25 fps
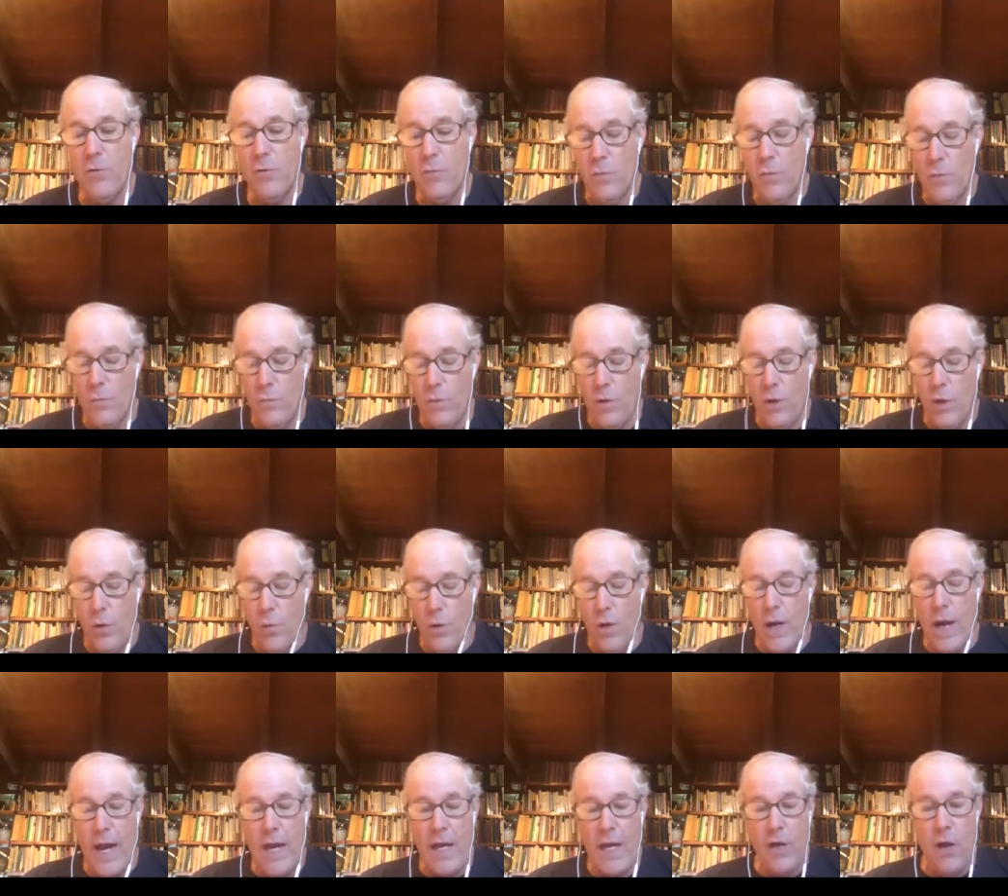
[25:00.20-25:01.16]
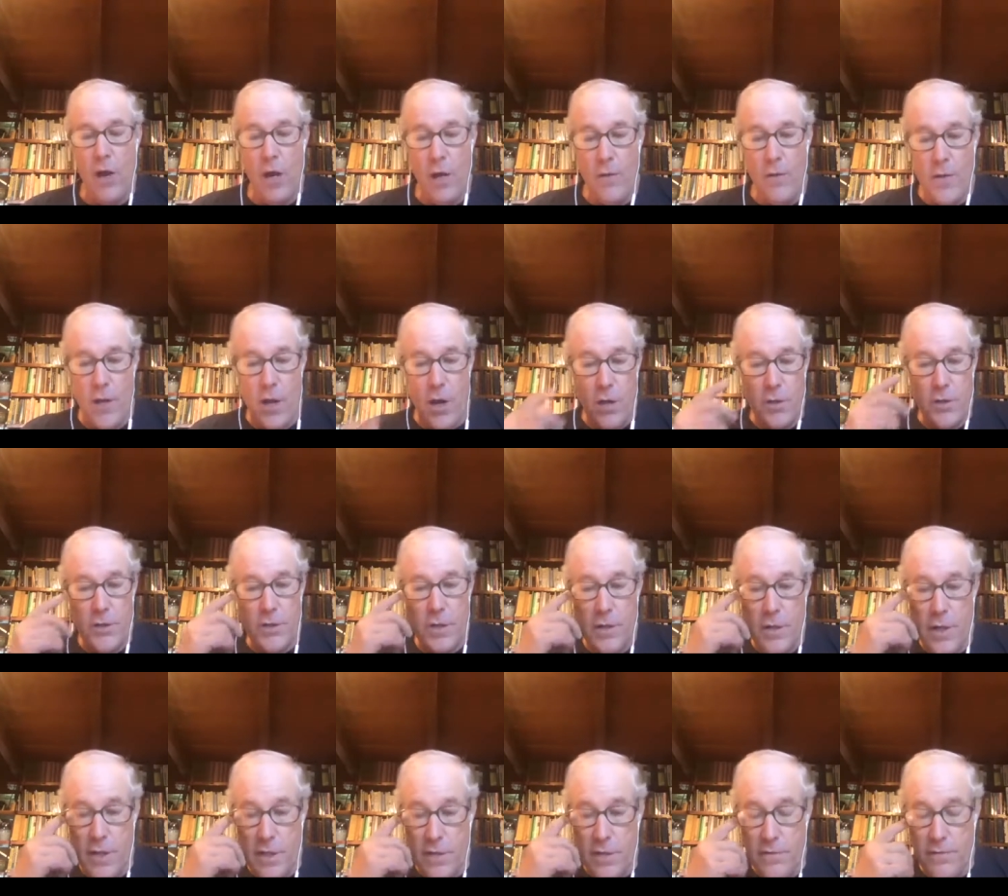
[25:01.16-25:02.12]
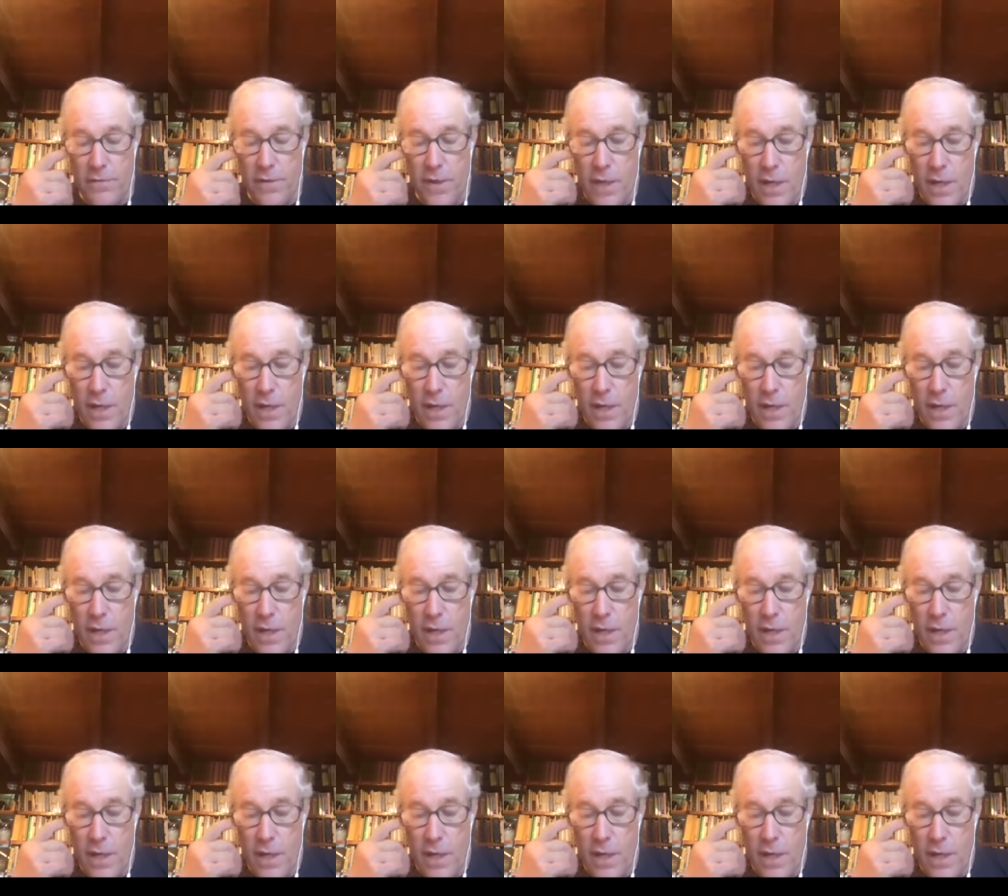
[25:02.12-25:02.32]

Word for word: you know what I call the alternative,